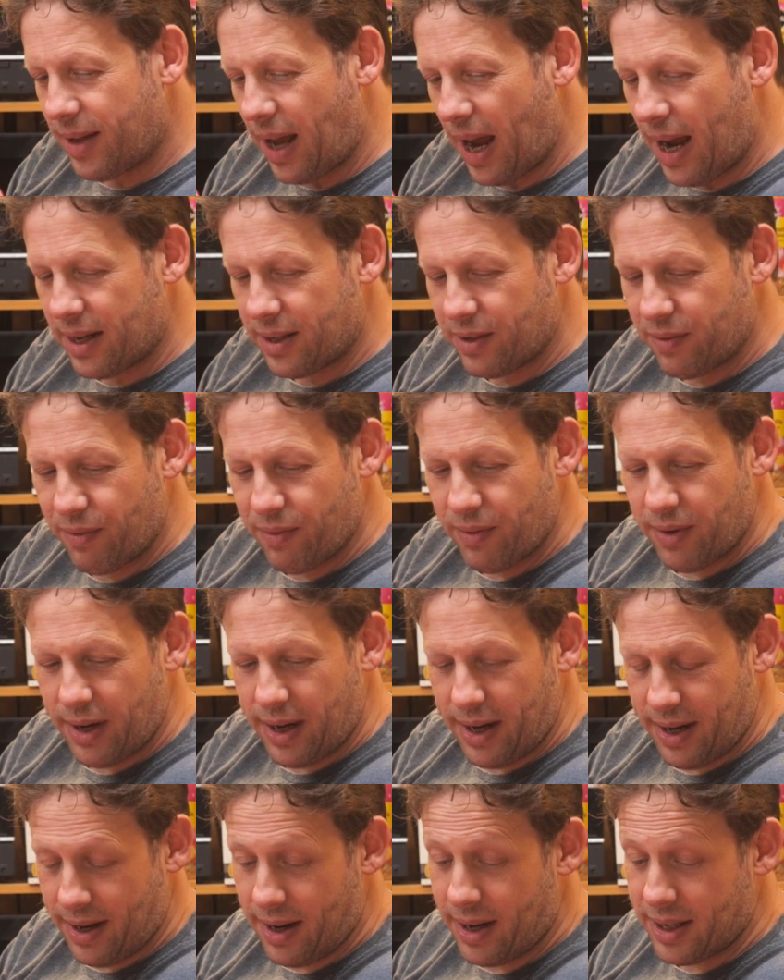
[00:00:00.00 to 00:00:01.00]
That's,
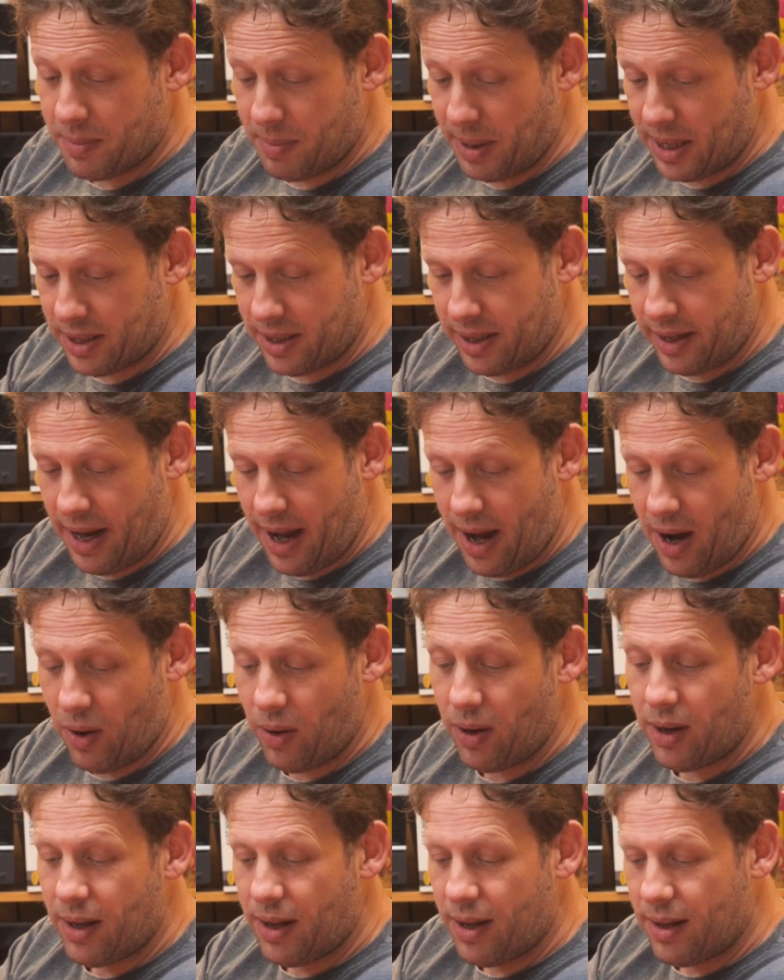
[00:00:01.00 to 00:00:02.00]
especially
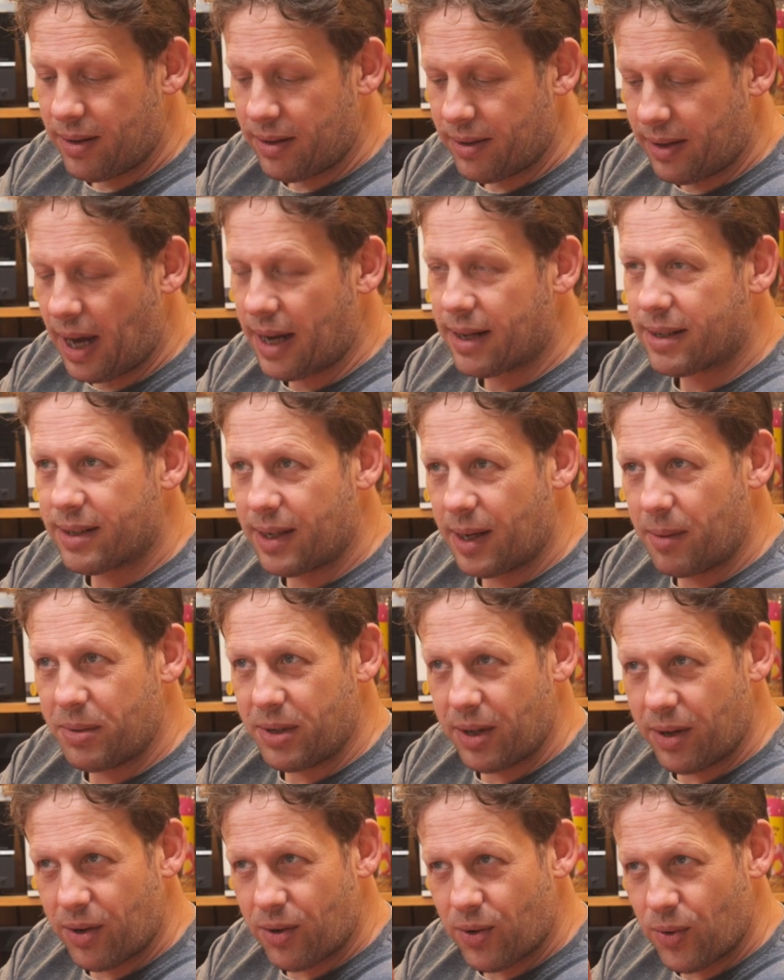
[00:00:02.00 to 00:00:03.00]
now, that seems
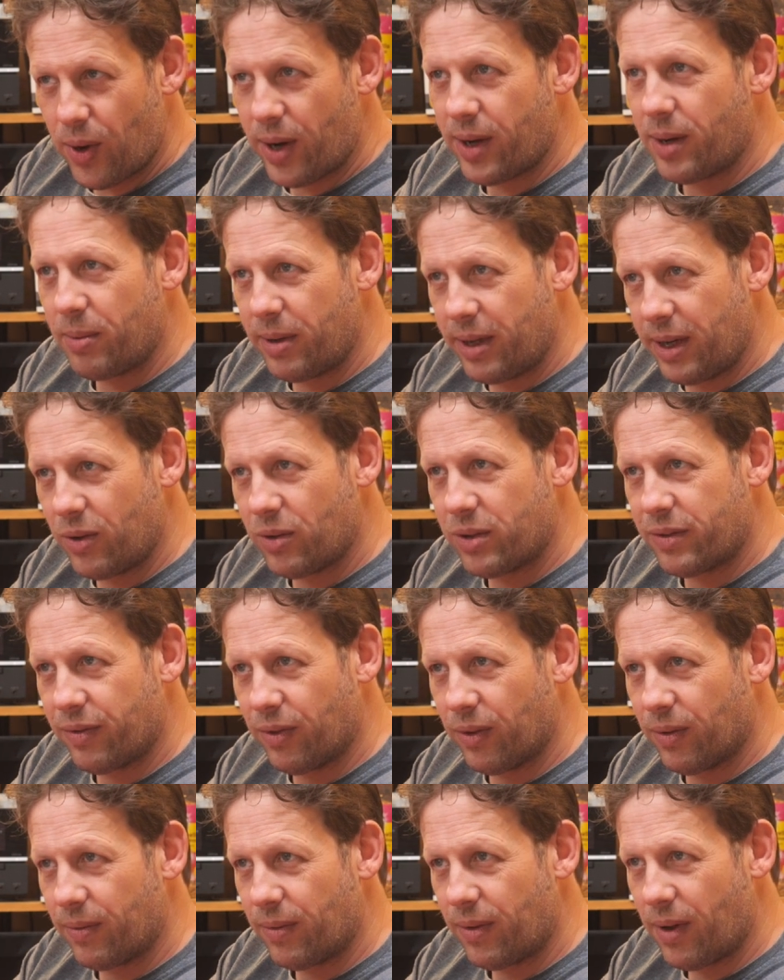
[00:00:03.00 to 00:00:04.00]
incredibly
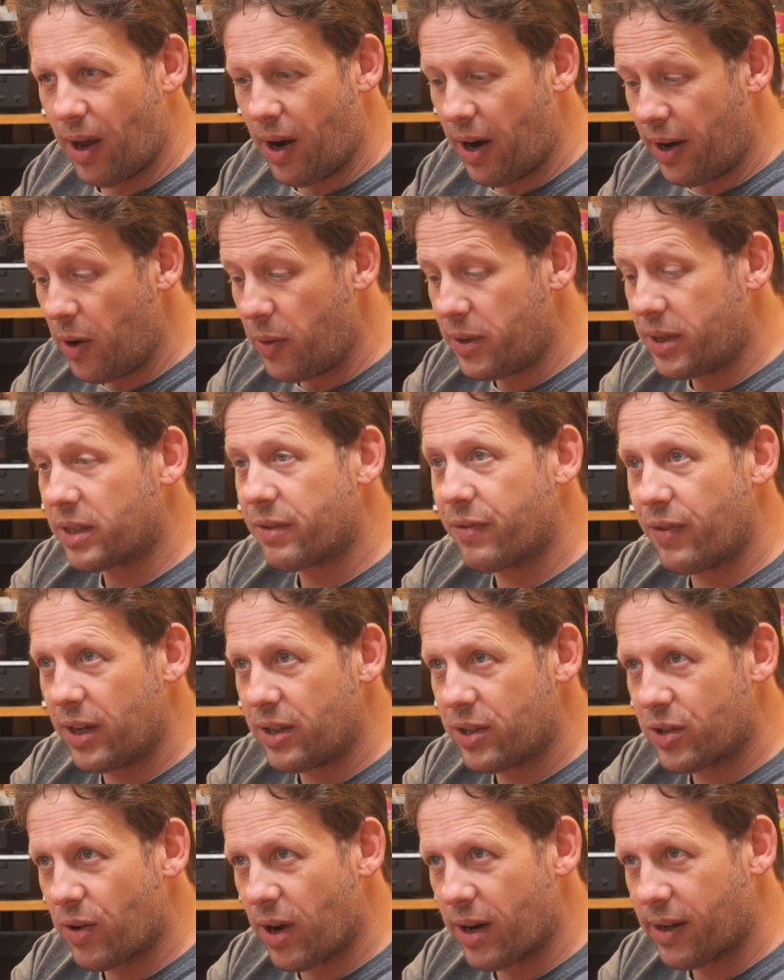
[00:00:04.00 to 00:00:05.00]
useful. And I know it does
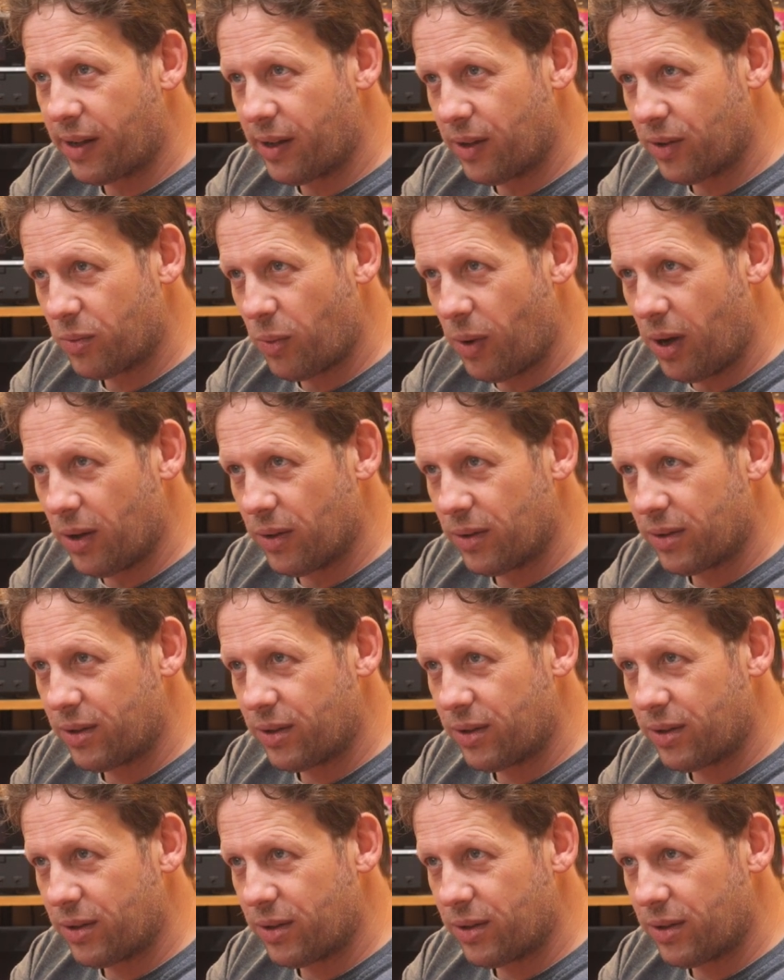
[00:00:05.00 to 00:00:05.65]
face tracking as well.